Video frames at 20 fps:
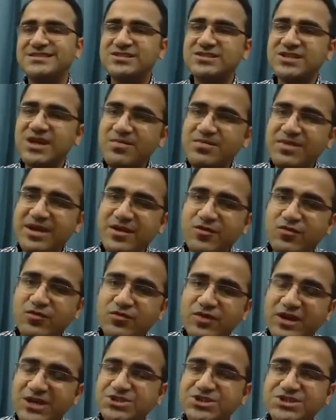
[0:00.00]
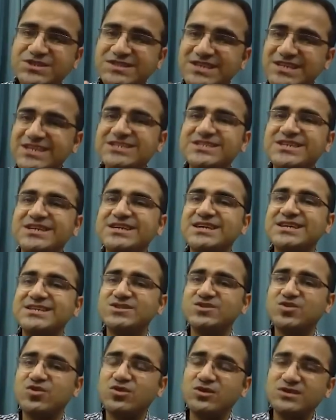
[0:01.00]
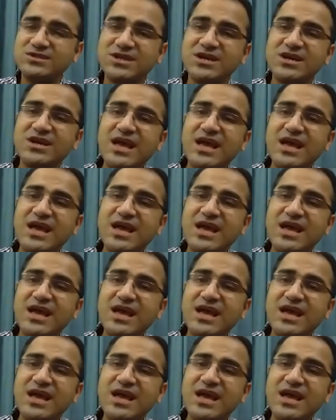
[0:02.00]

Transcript: Some infectious agent has caused